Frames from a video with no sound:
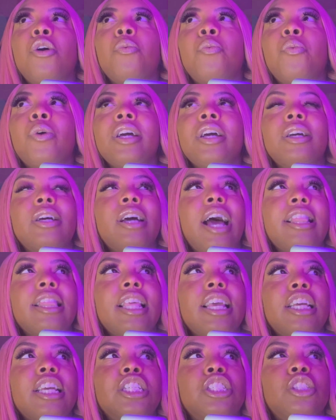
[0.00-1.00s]
what, I
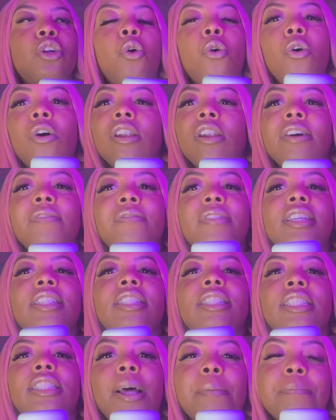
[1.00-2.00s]
think it's all of the
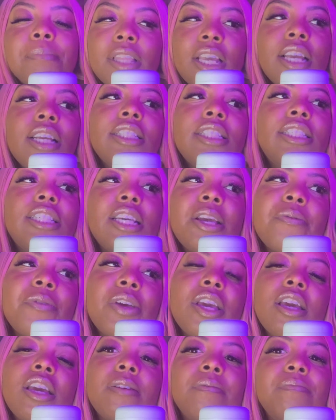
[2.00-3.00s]
something
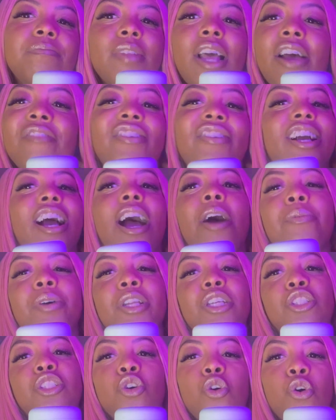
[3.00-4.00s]
TV. I forgot what
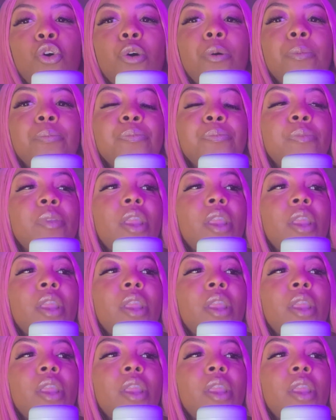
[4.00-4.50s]
it's called.